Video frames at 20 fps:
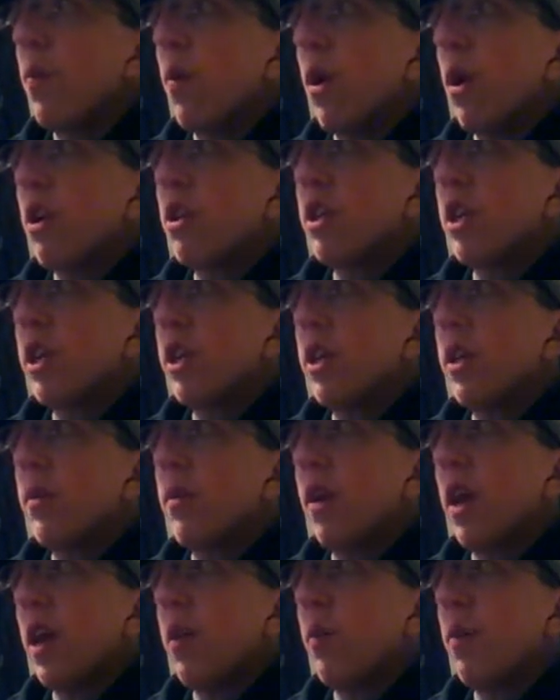Washington
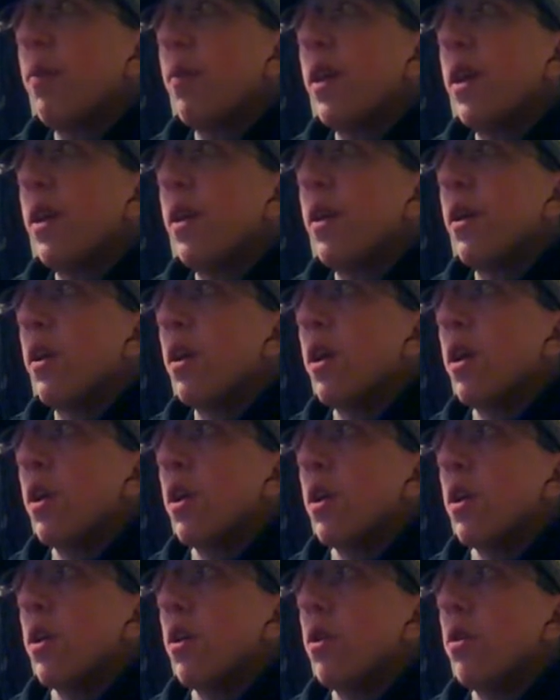like we've been,
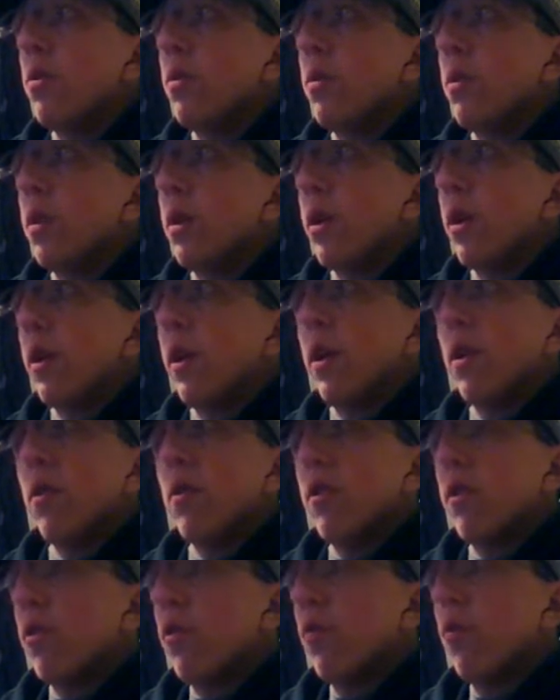uh, you know,
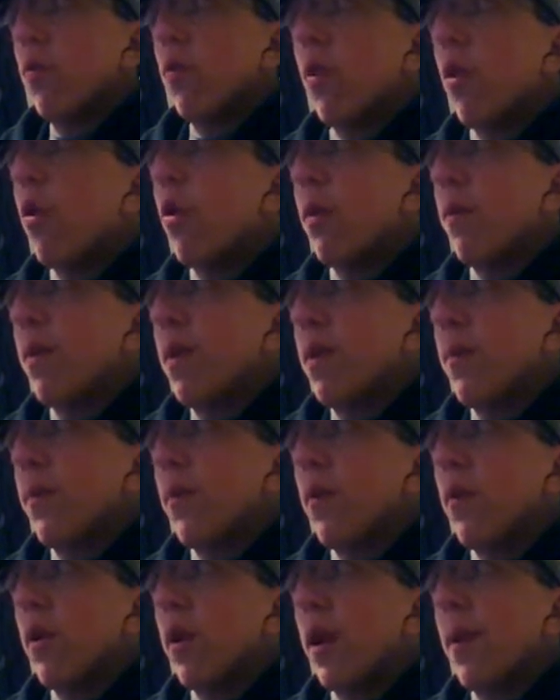just rolling
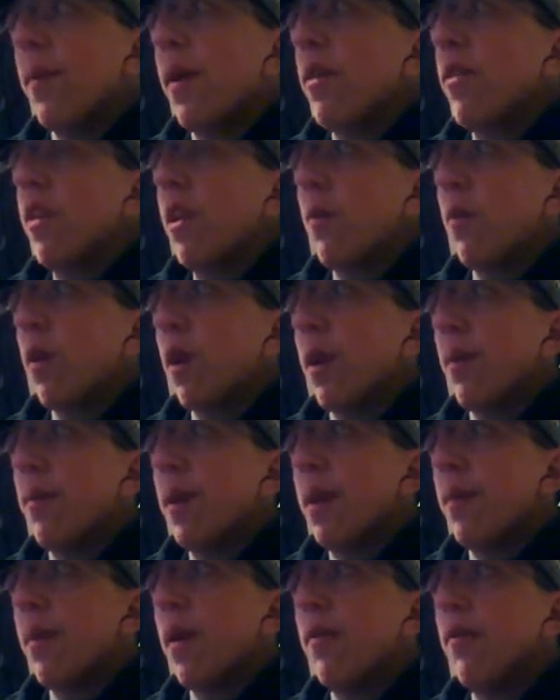people, and I'm not saying we're going to beat
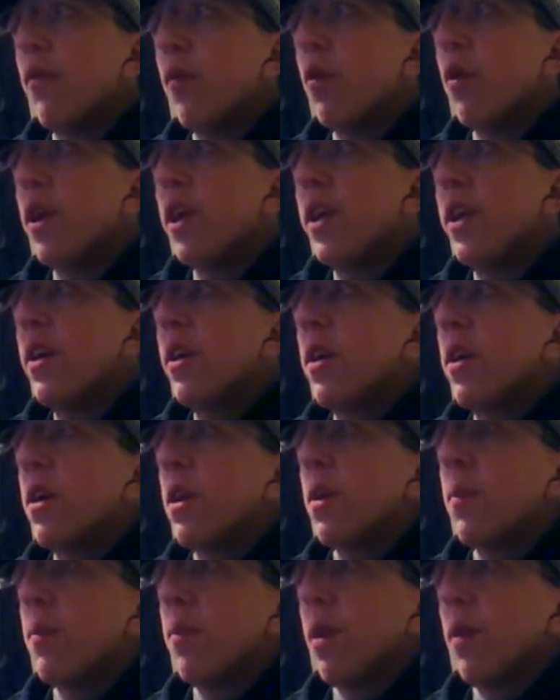them by 40,
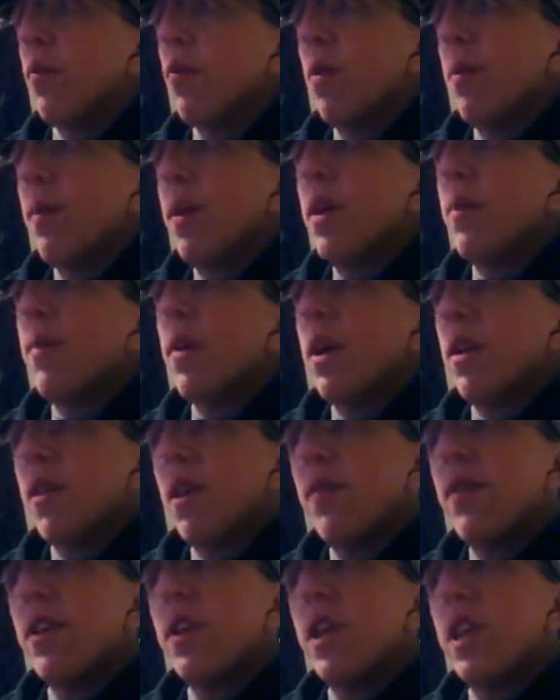but if we beat them by
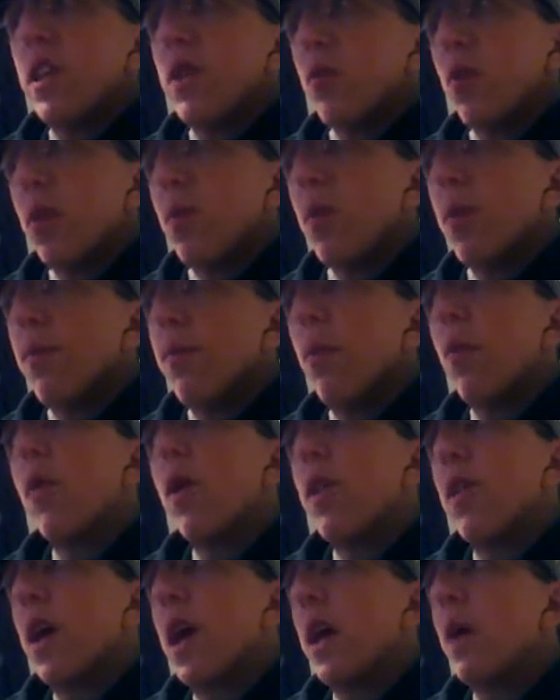17, 21
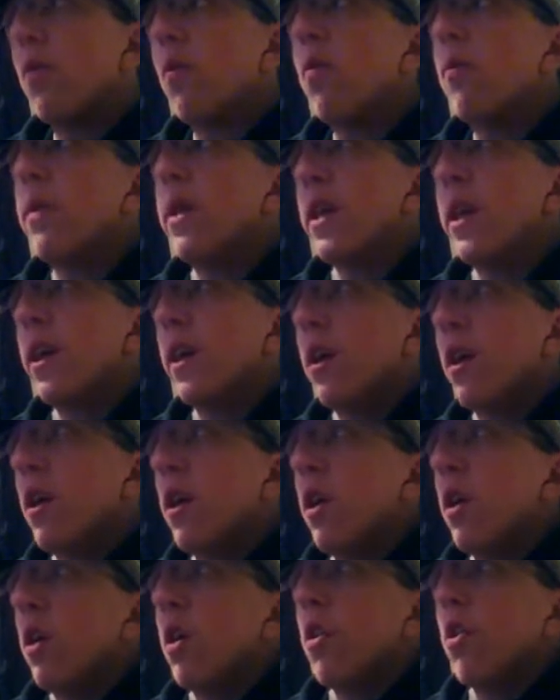points, I will be
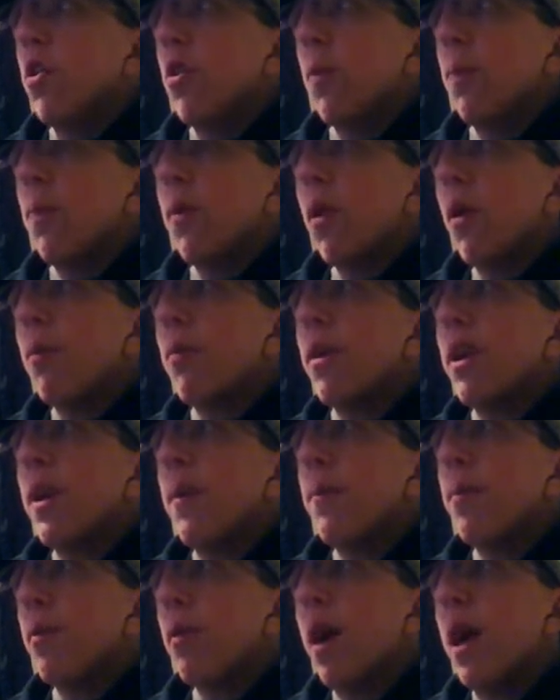supremely
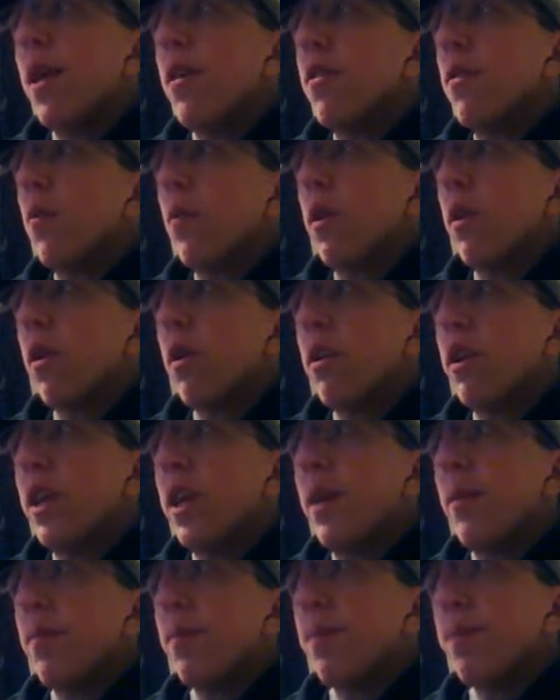impressed with our
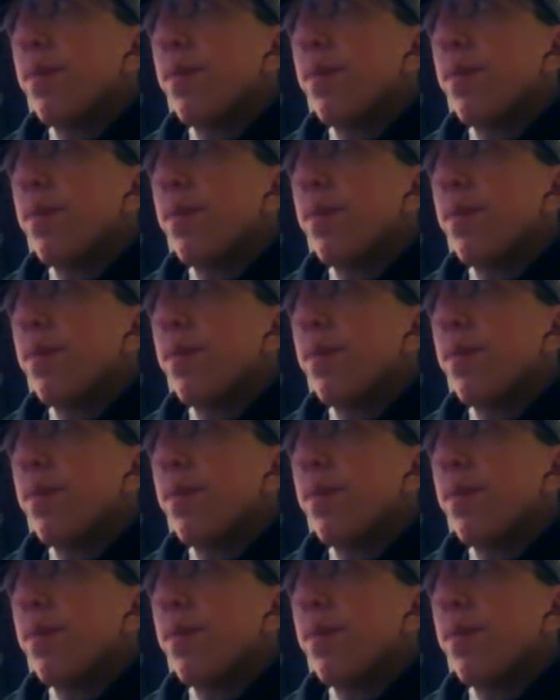team